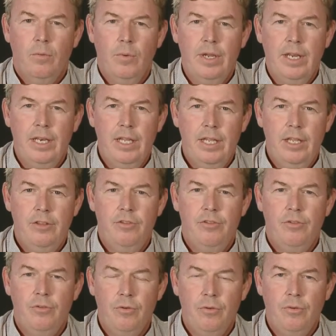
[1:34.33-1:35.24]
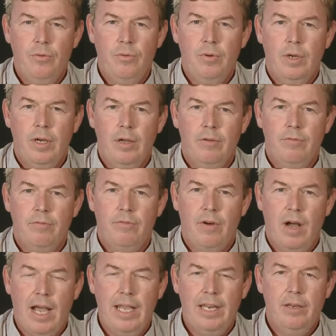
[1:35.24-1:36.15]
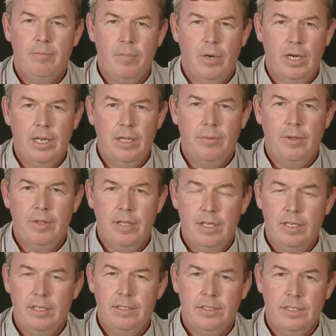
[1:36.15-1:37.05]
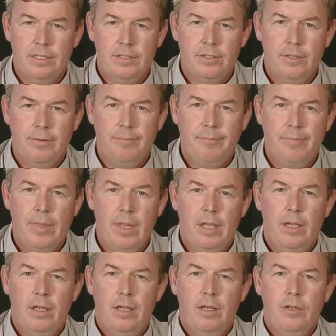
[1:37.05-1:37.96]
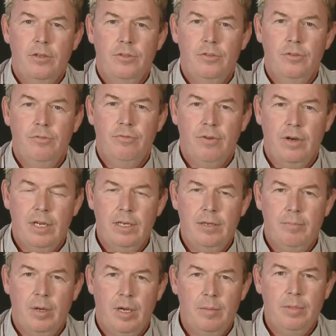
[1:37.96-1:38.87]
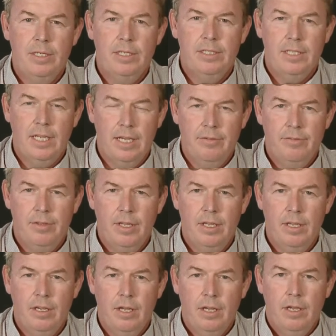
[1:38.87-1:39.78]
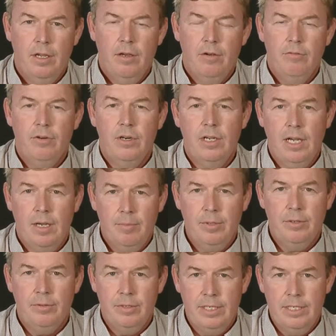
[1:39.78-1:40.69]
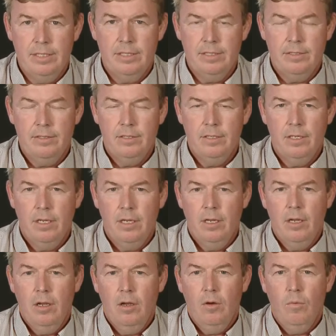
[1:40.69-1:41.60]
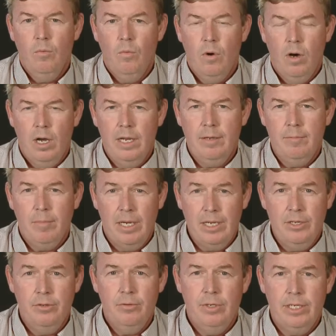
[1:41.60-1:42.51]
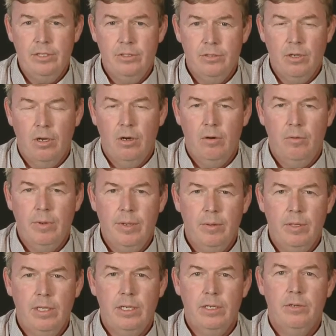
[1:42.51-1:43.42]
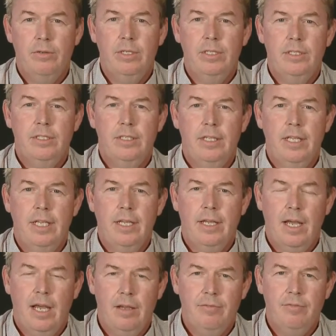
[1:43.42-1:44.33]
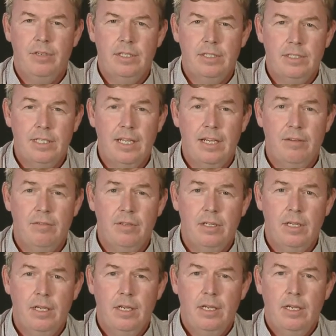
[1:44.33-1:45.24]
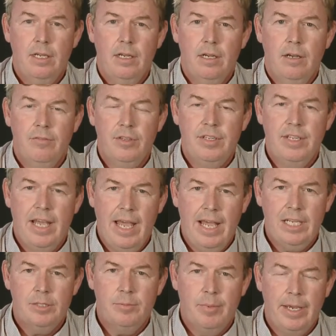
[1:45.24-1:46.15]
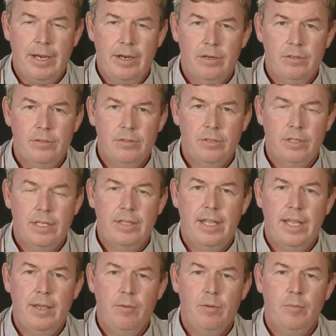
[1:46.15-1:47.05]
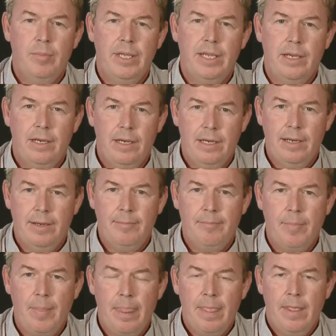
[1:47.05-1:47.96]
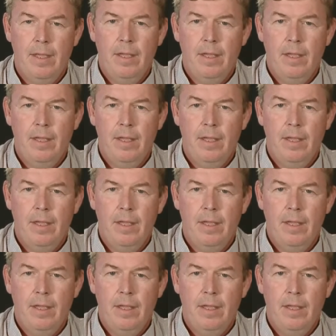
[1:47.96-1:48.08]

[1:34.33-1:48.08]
We need to find money within the system to fund public safety for a couple of reasons. One, by doing so, we will increase the confidence level of the taxpayers so that they will become,